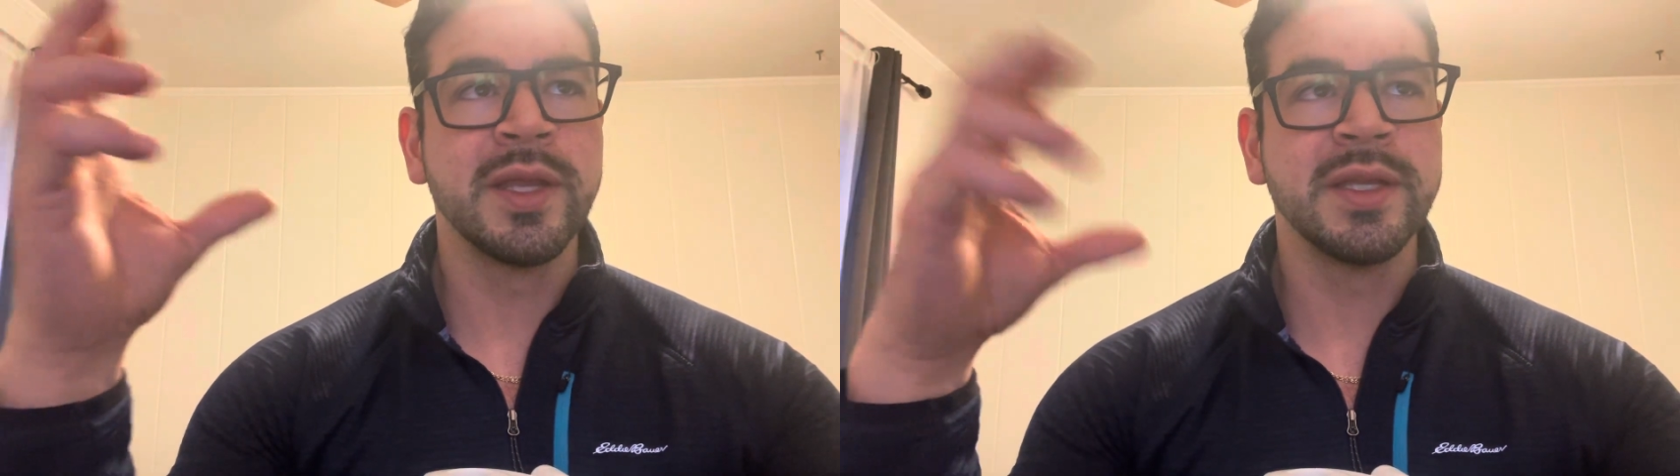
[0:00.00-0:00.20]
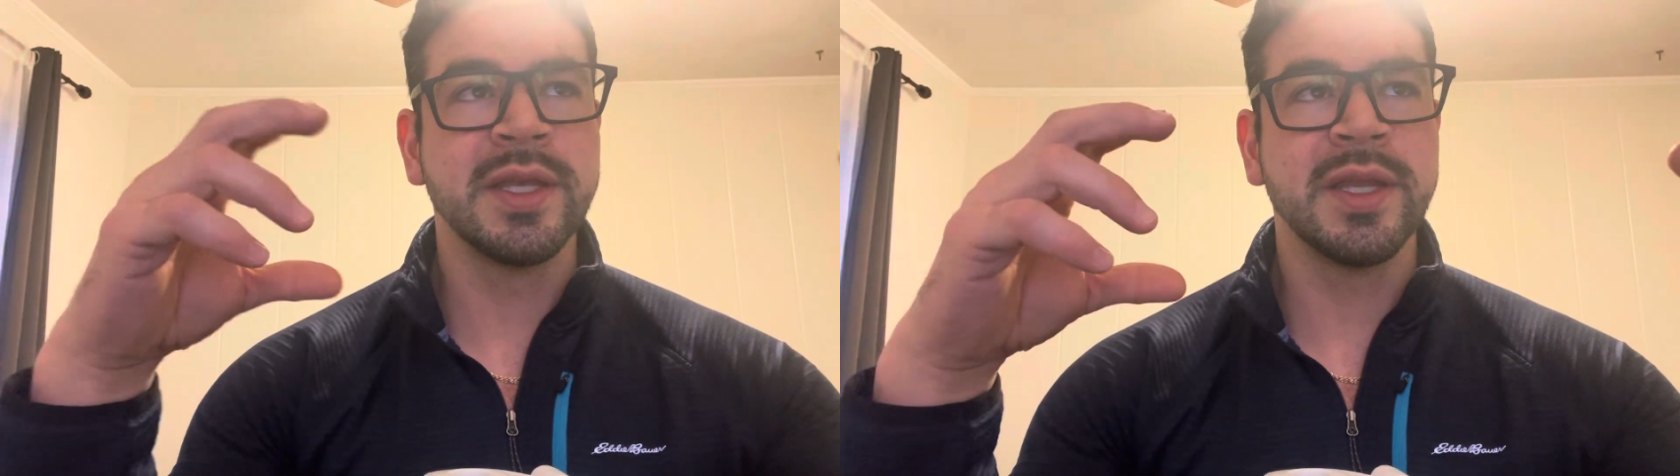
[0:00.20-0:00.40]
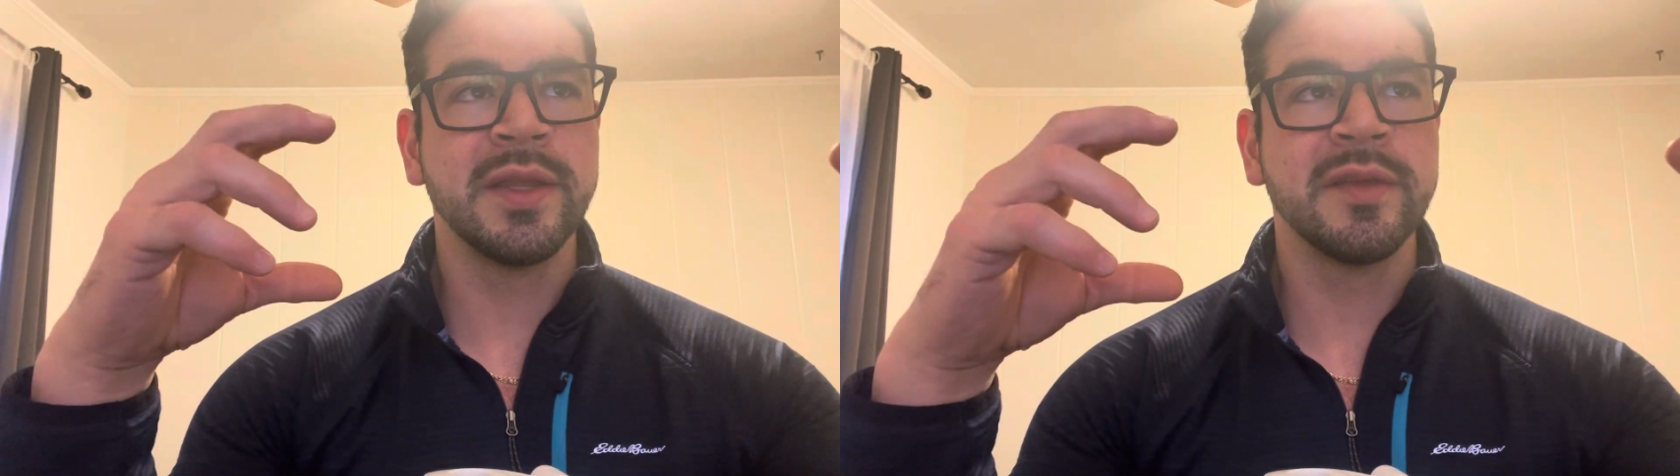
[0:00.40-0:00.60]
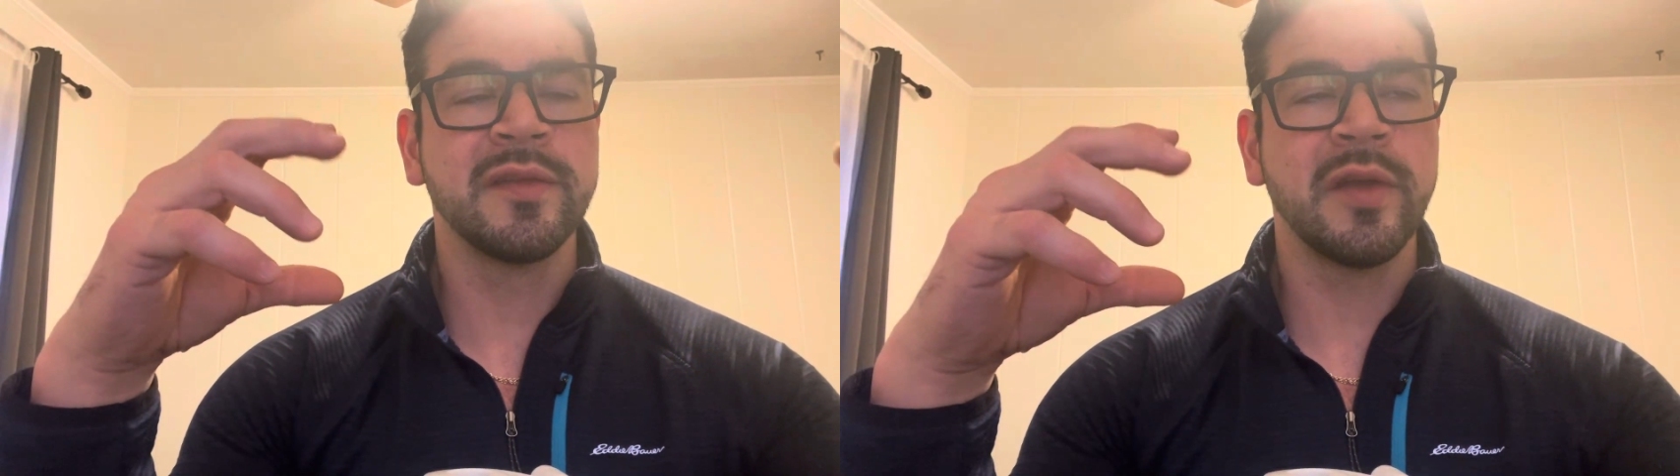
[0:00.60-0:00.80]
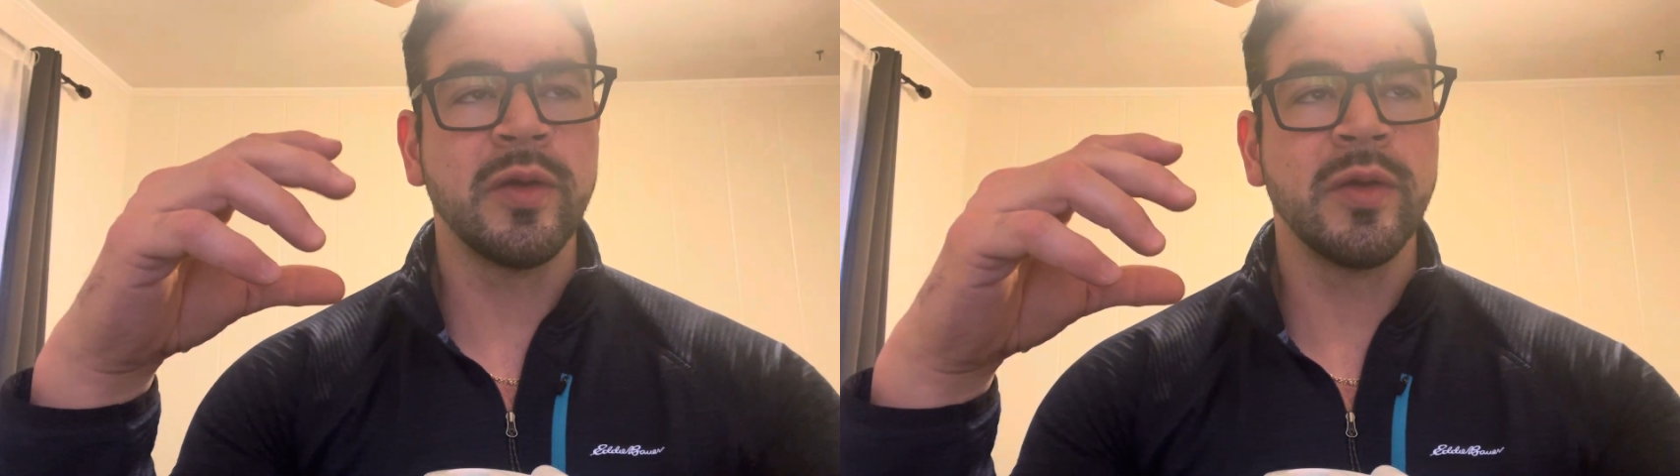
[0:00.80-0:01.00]
they did in the
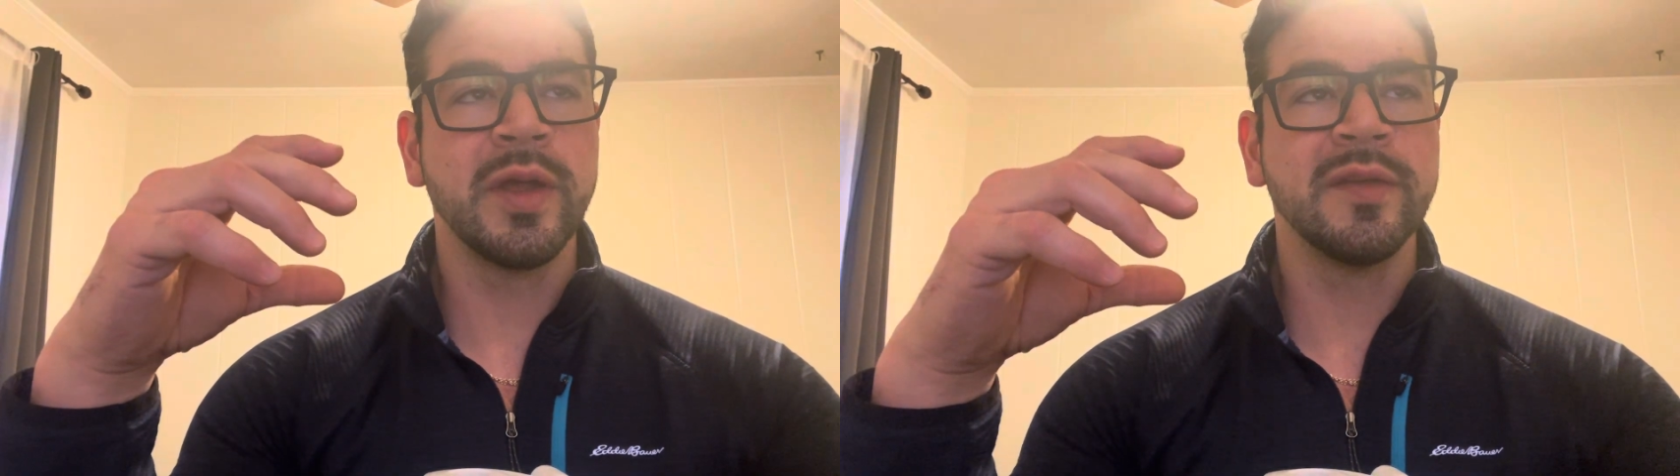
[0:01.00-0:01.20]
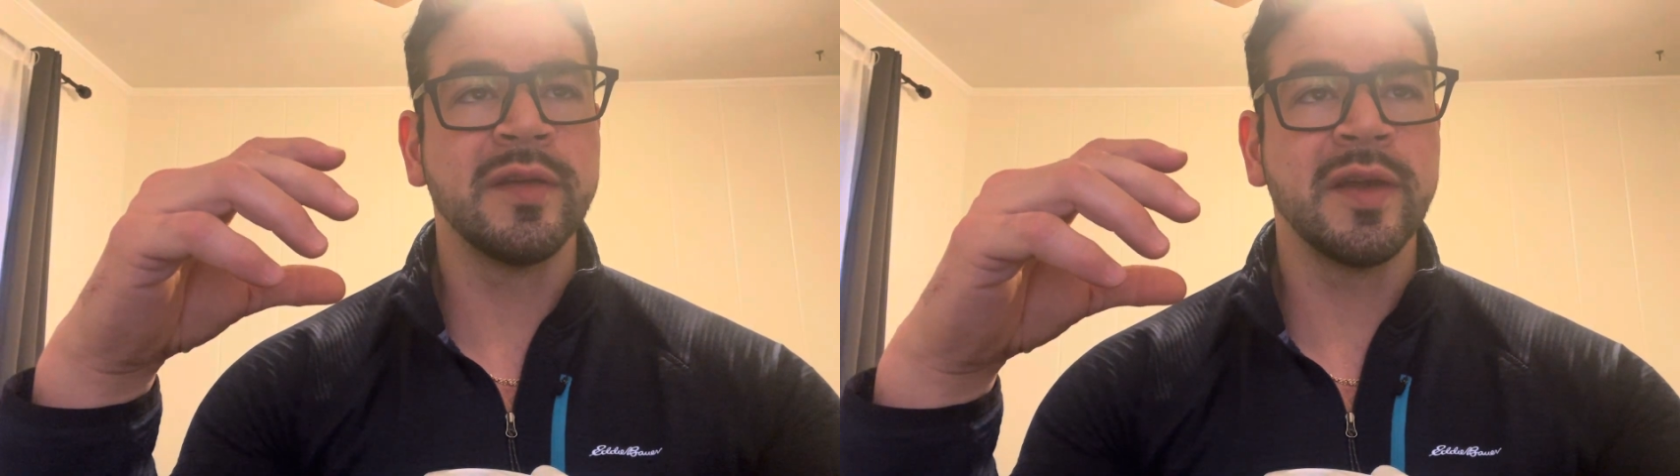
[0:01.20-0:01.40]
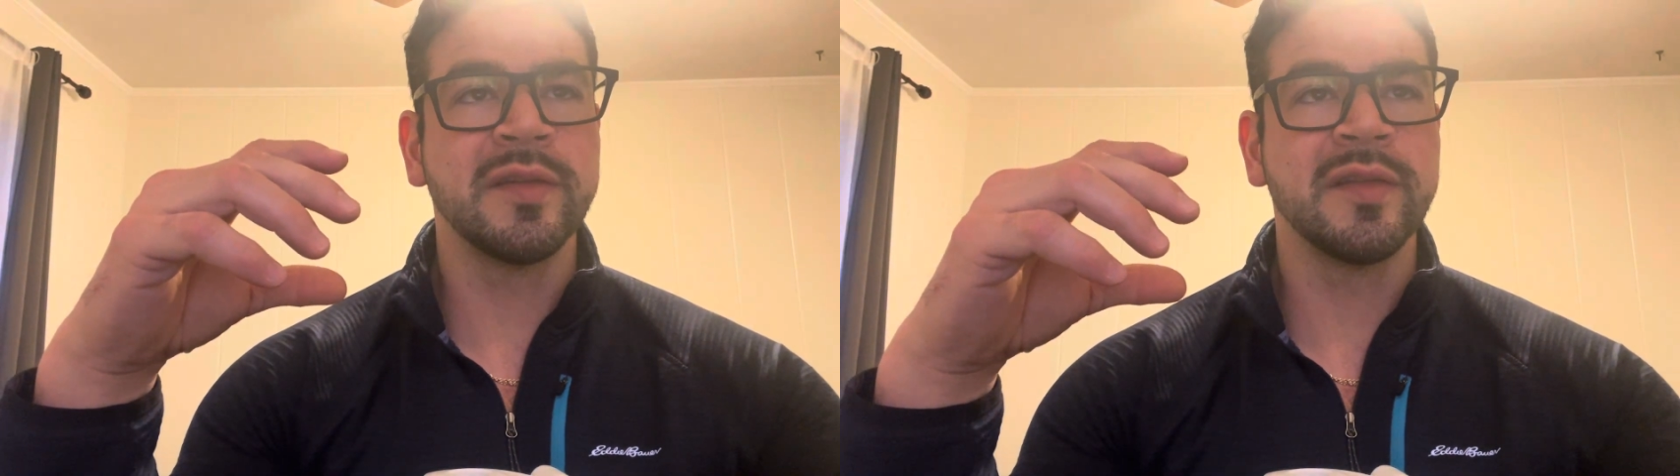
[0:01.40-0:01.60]
sterile insects,